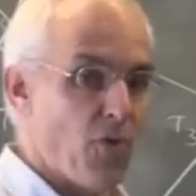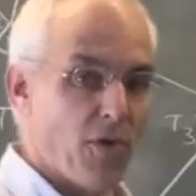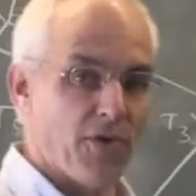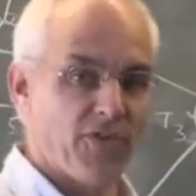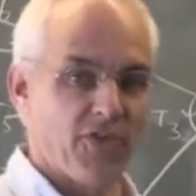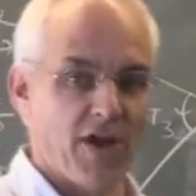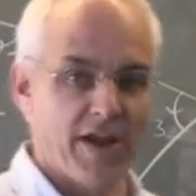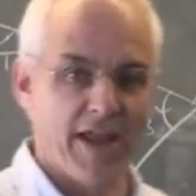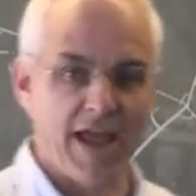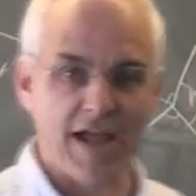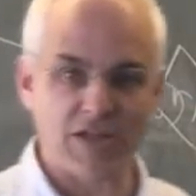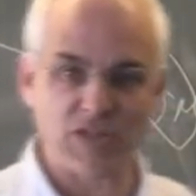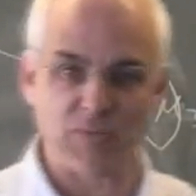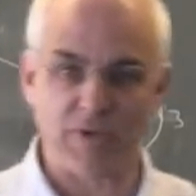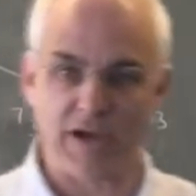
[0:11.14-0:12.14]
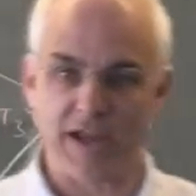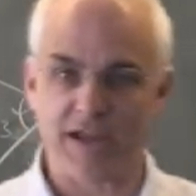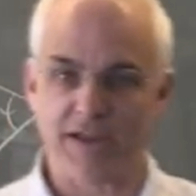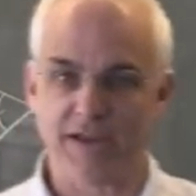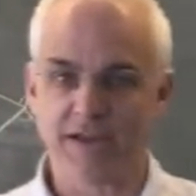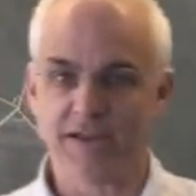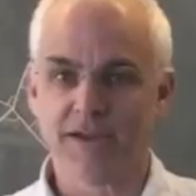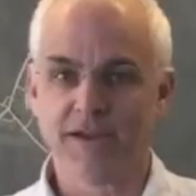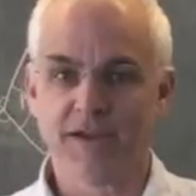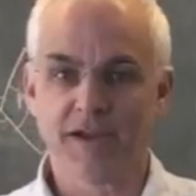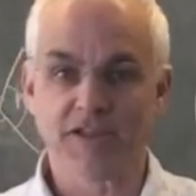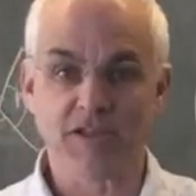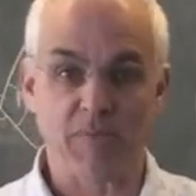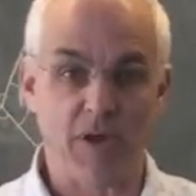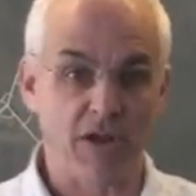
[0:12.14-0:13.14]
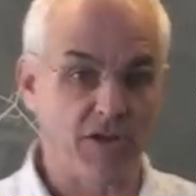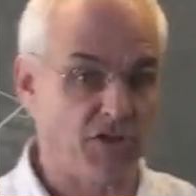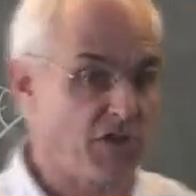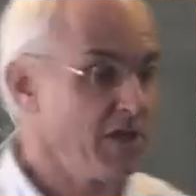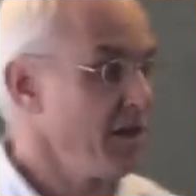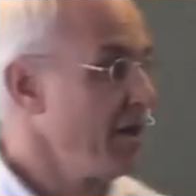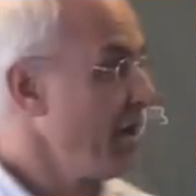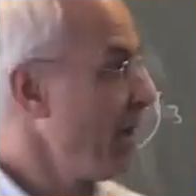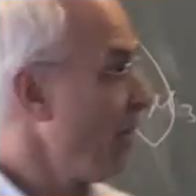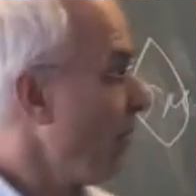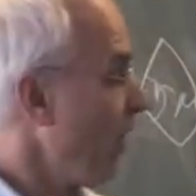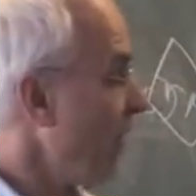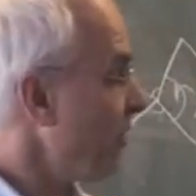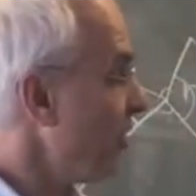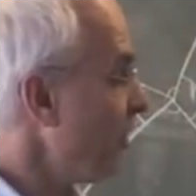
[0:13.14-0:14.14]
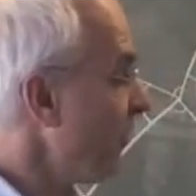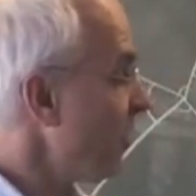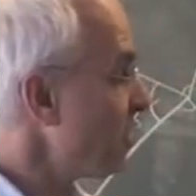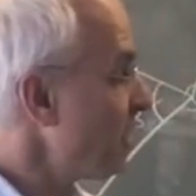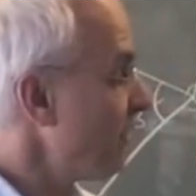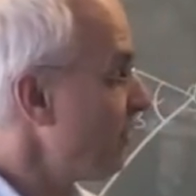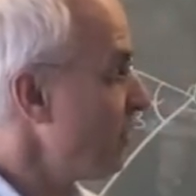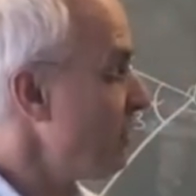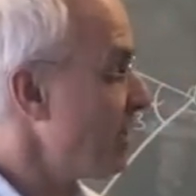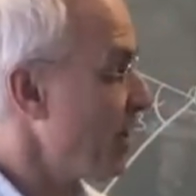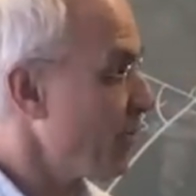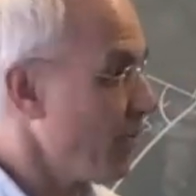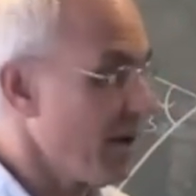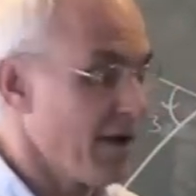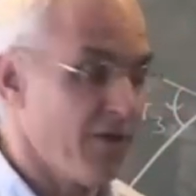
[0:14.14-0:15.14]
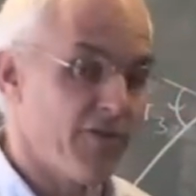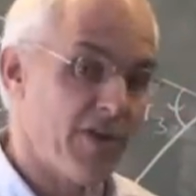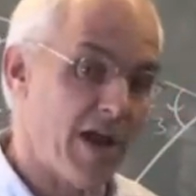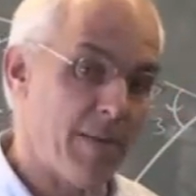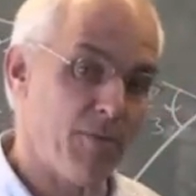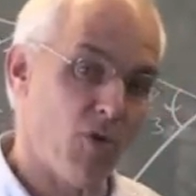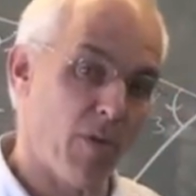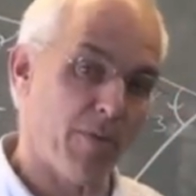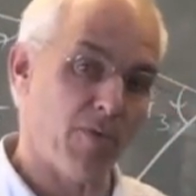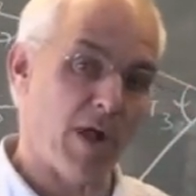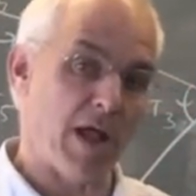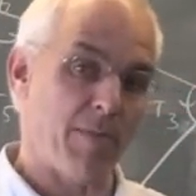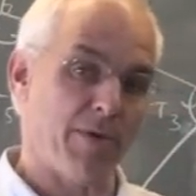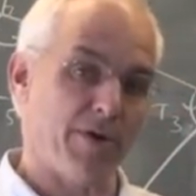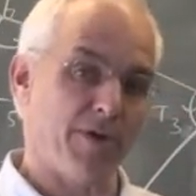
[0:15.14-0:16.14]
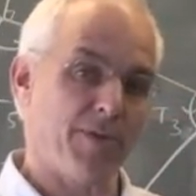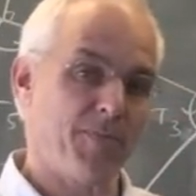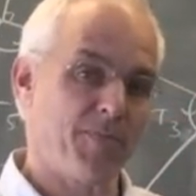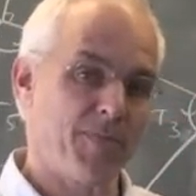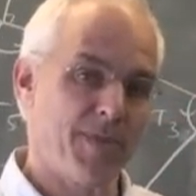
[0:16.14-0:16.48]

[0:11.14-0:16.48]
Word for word: course on algebraic topology. We're at the University of New South Wales and I'm Norman Wildberger.